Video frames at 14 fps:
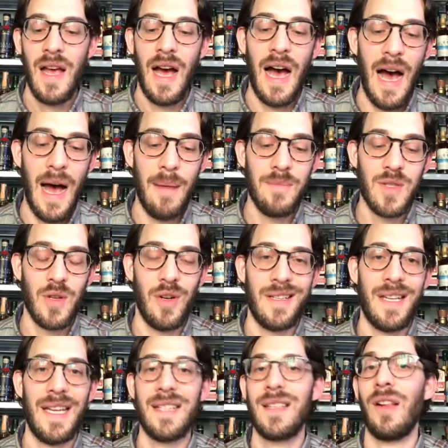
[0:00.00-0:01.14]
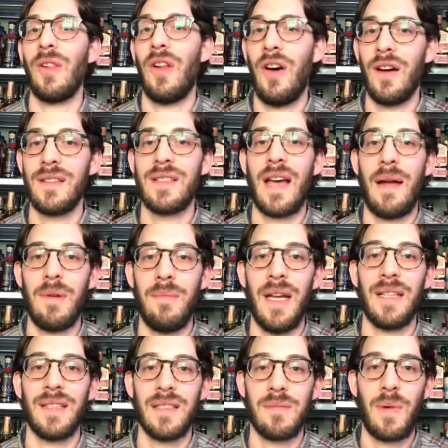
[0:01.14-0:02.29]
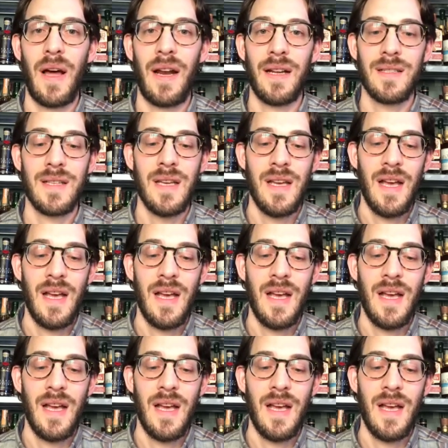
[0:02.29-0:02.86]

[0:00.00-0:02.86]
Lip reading: So it takes a long time to make this product.